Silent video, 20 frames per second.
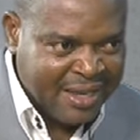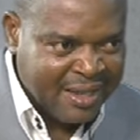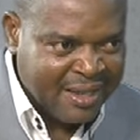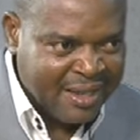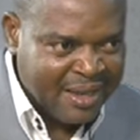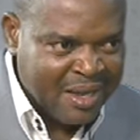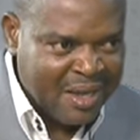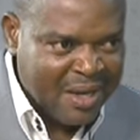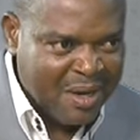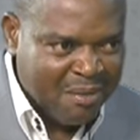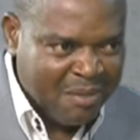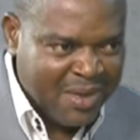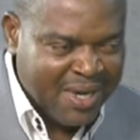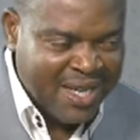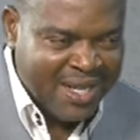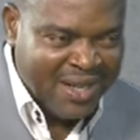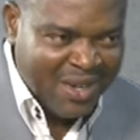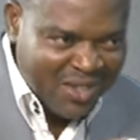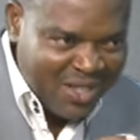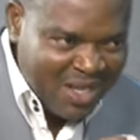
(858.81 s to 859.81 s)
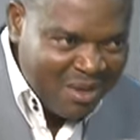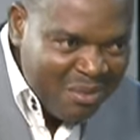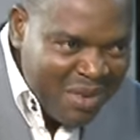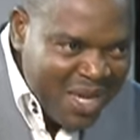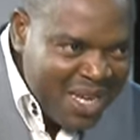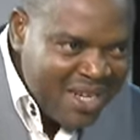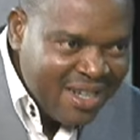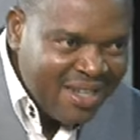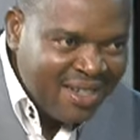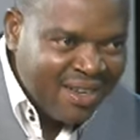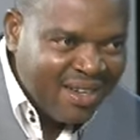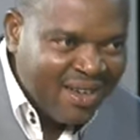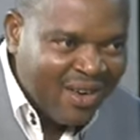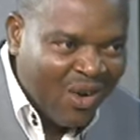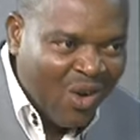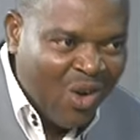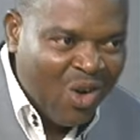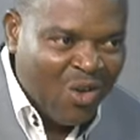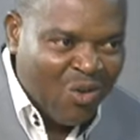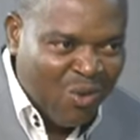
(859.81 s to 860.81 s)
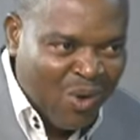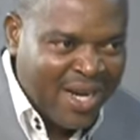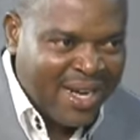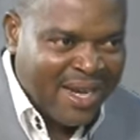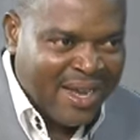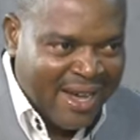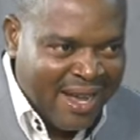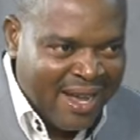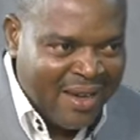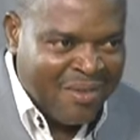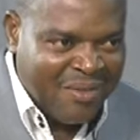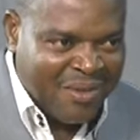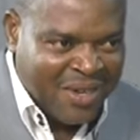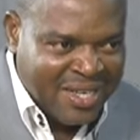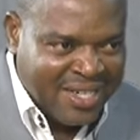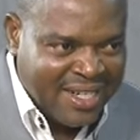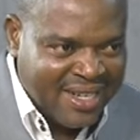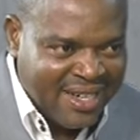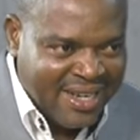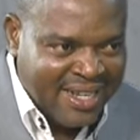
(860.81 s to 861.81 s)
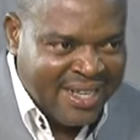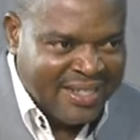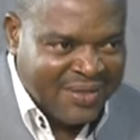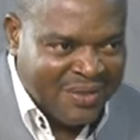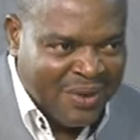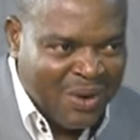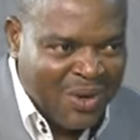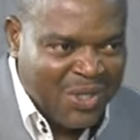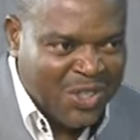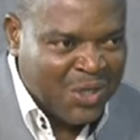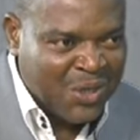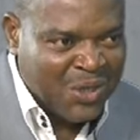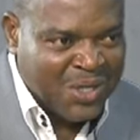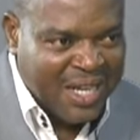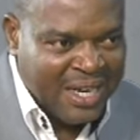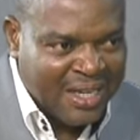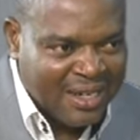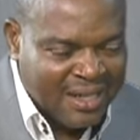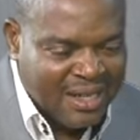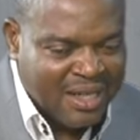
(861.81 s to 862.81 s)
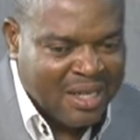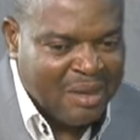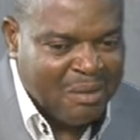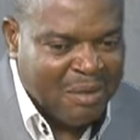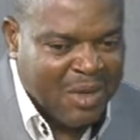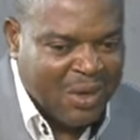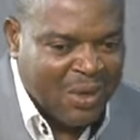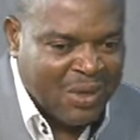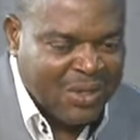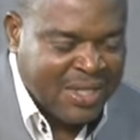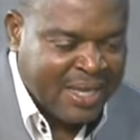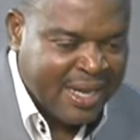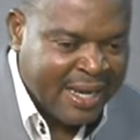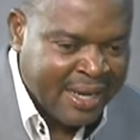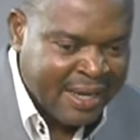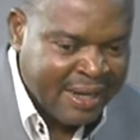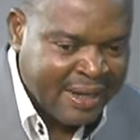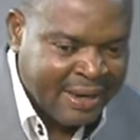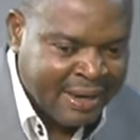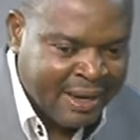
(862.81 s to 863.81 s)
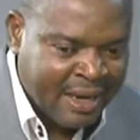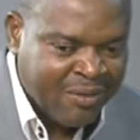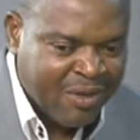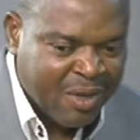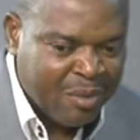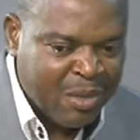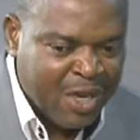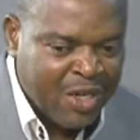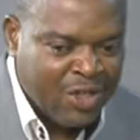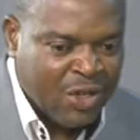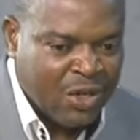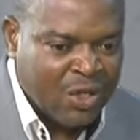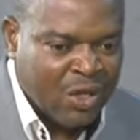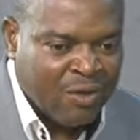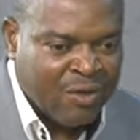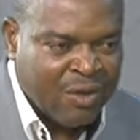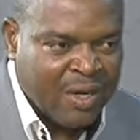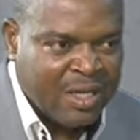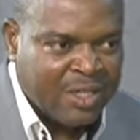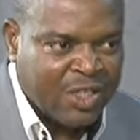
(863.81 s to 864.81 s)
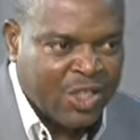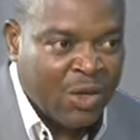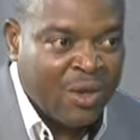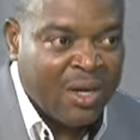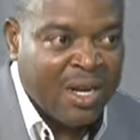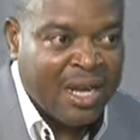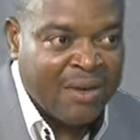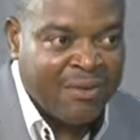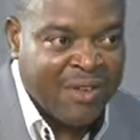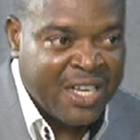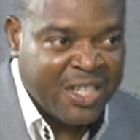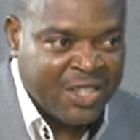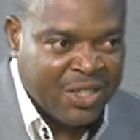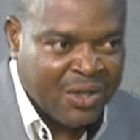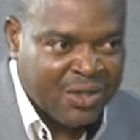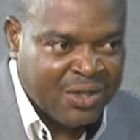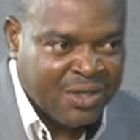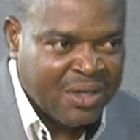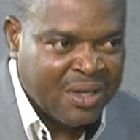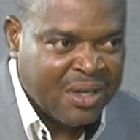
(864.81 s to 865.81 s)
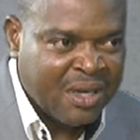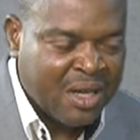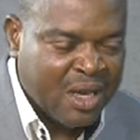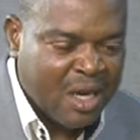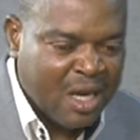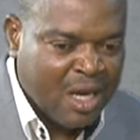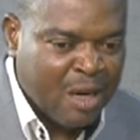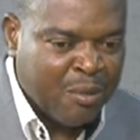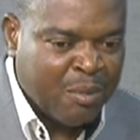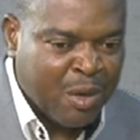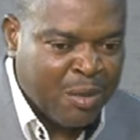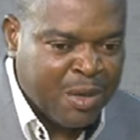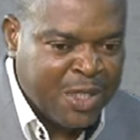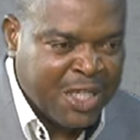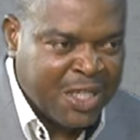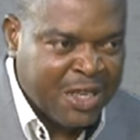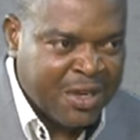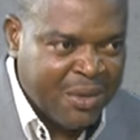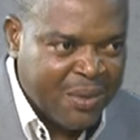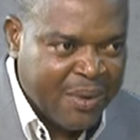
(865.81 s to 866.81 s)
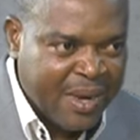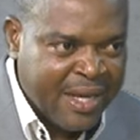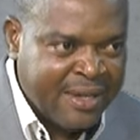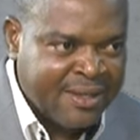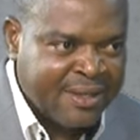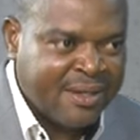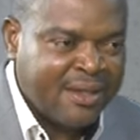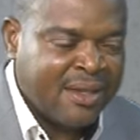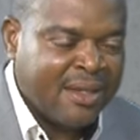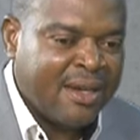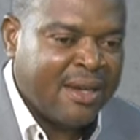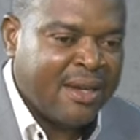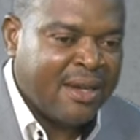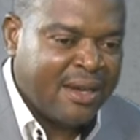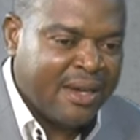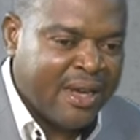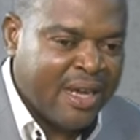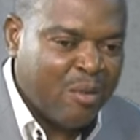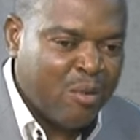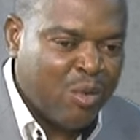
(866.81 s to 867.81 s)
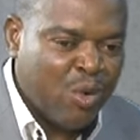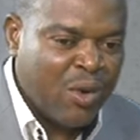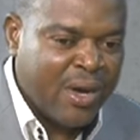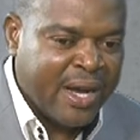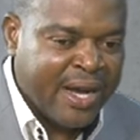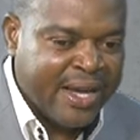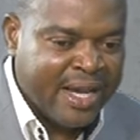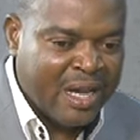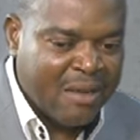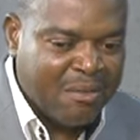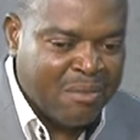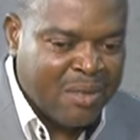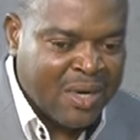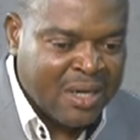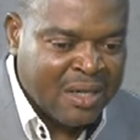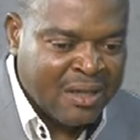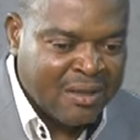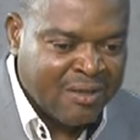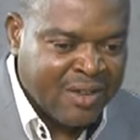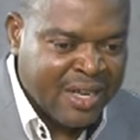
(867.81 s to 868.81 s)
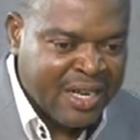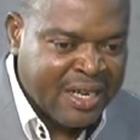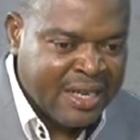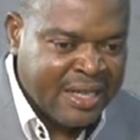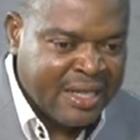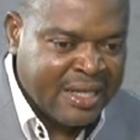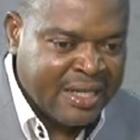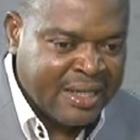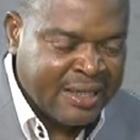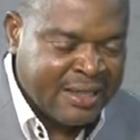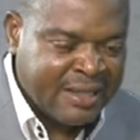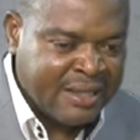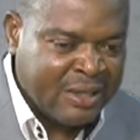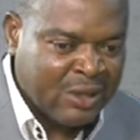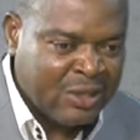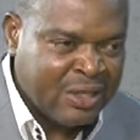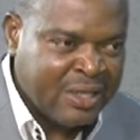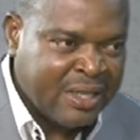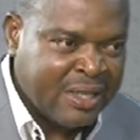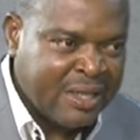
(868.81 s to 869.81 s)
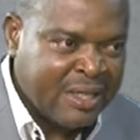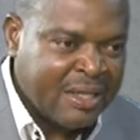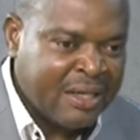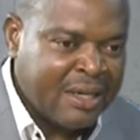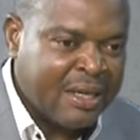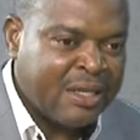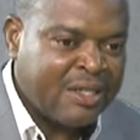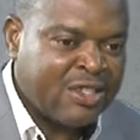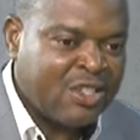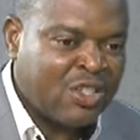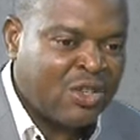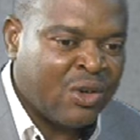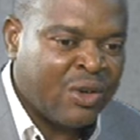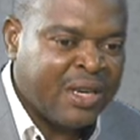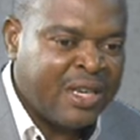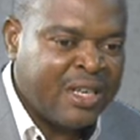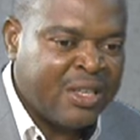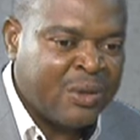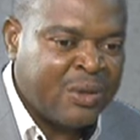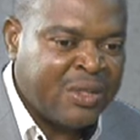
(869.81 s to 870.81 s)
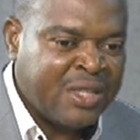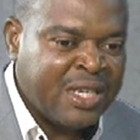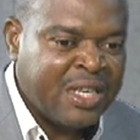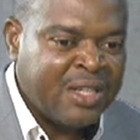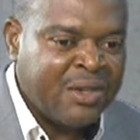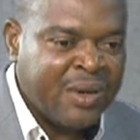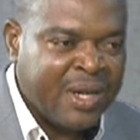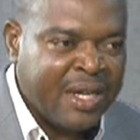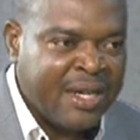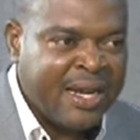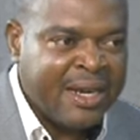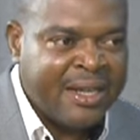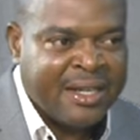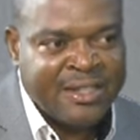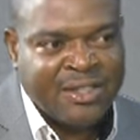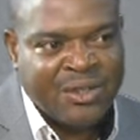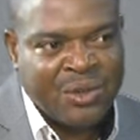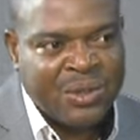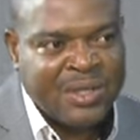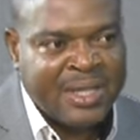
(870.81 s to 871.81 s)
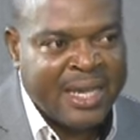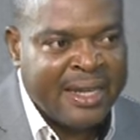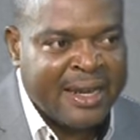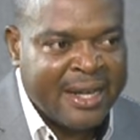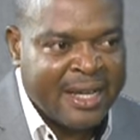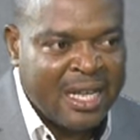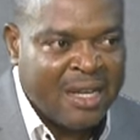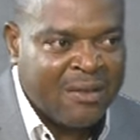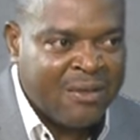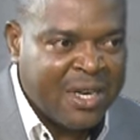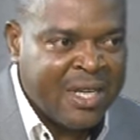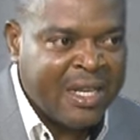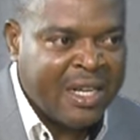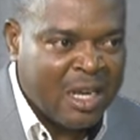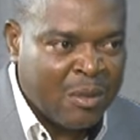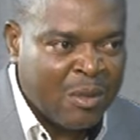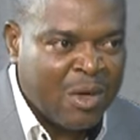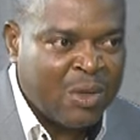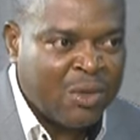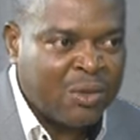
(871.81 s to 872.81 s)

Exactly. But it doesn't mean yeah. all of what I have written is for children. Children, yes. Because I have a major novel, Jungle Adventures. Jungle Adventures. Published in the U.S. A book I am uh, very seriously uh, struggling to see into it that is used at A level in Cameroon.